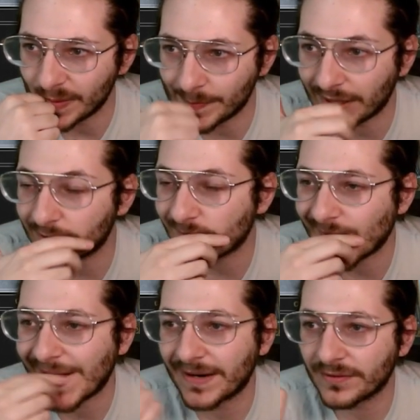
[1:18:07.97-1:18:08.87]
Mono red
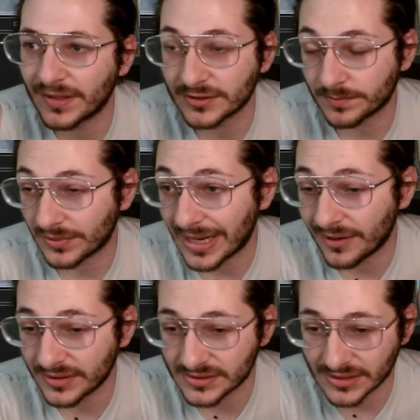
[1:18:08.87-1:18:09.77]
aggro has
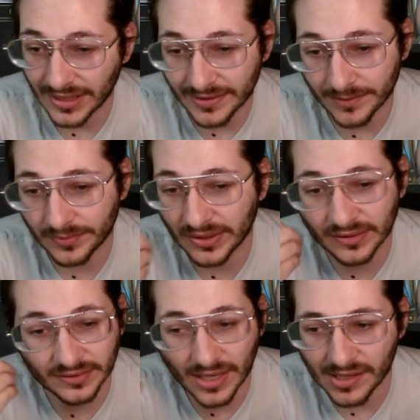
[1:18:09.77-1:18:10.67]
prowess, and they play a
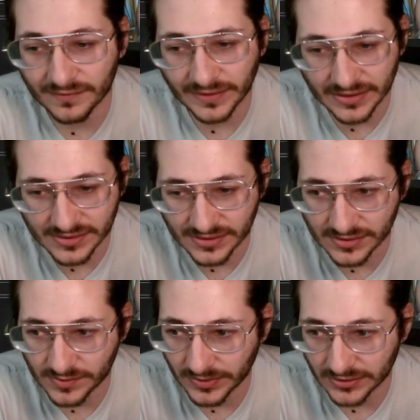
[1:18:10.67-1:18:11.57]
lot of instant
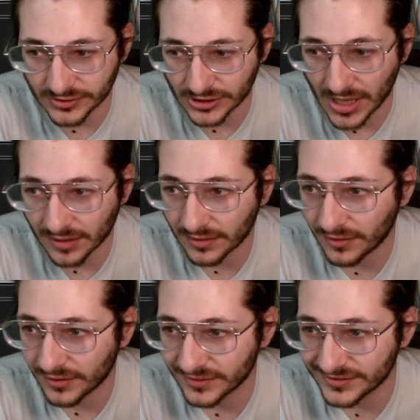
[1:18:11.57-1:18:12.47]
speed shock
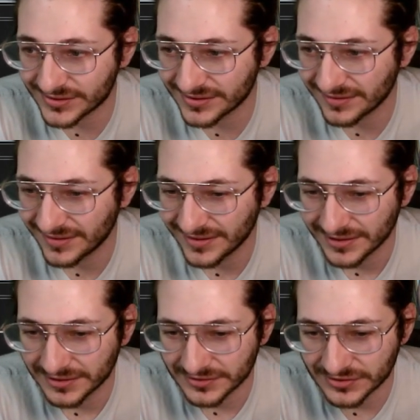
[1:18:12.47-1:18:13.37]
cards,
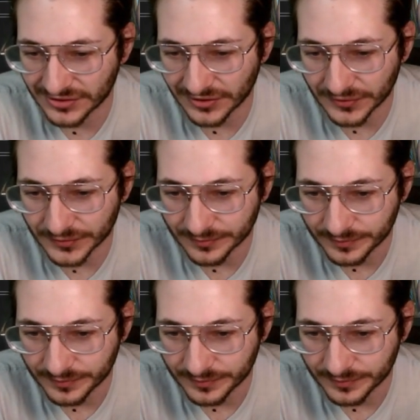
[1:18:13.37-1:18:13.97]
so